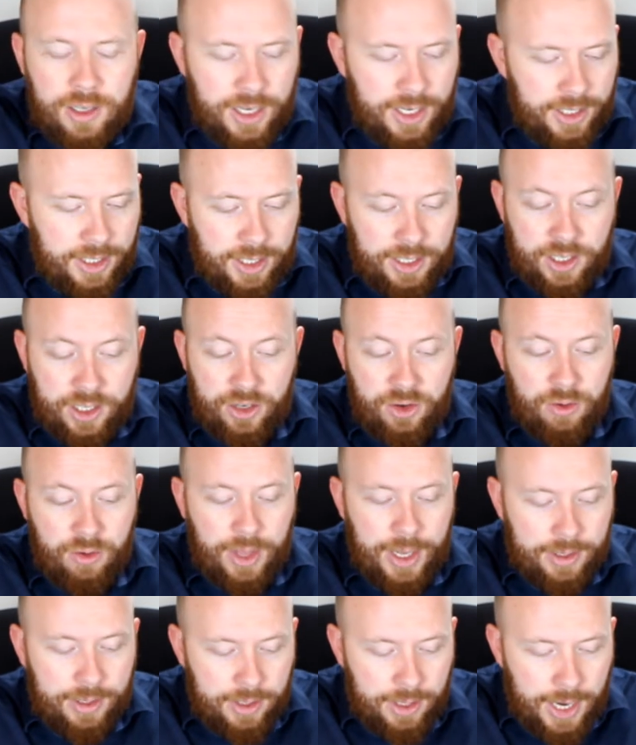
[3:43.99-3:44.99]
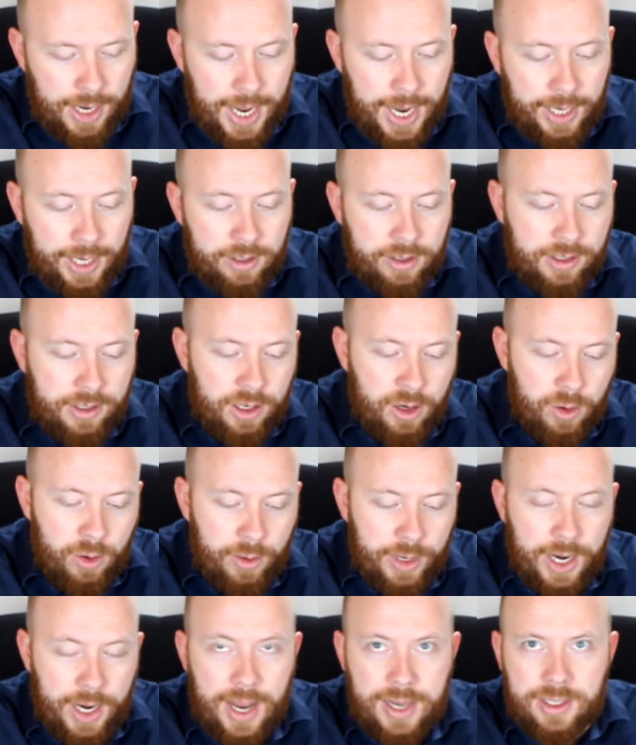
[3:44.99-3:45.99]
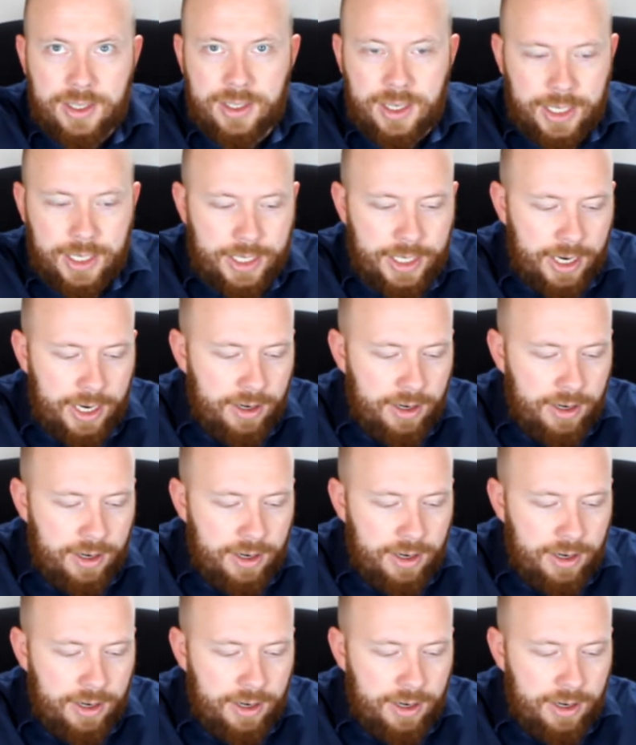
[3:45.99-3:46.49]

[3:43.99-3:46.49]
it is 2008, so it has 10